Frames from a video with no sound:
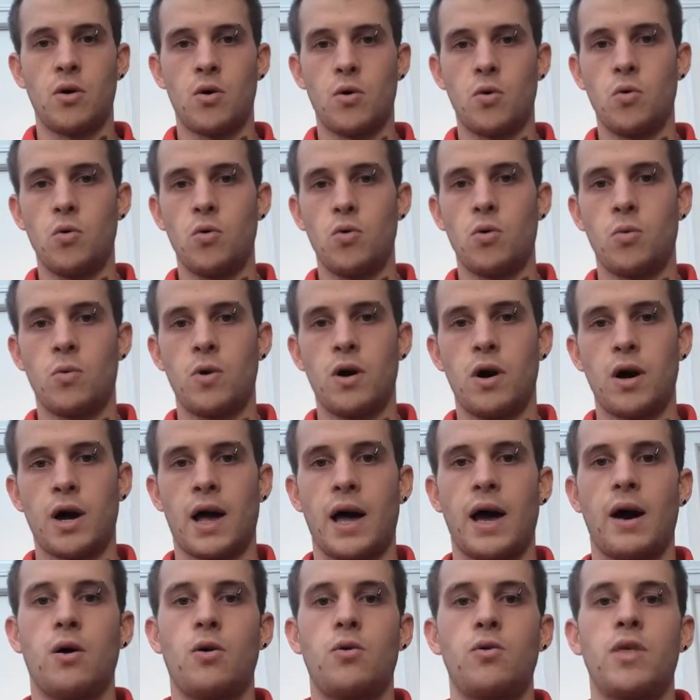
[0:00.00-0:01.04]
all the
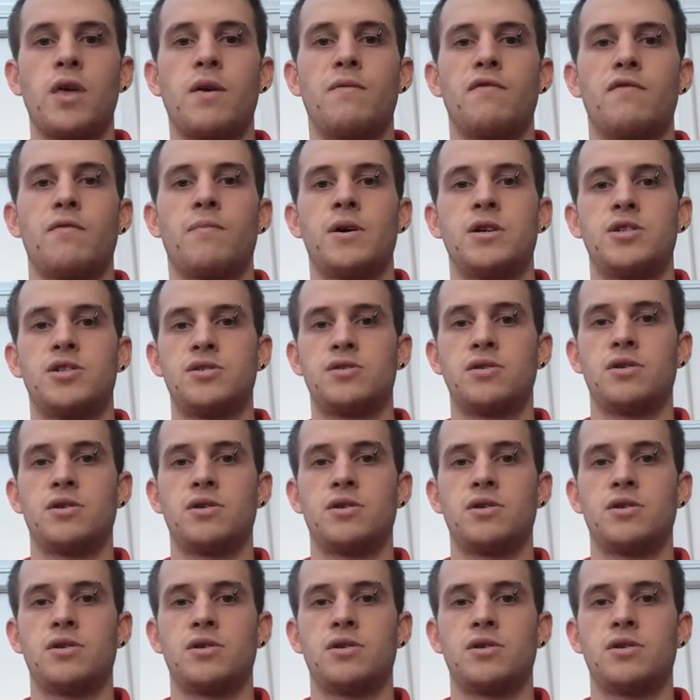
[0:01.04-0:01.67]
workout, all the information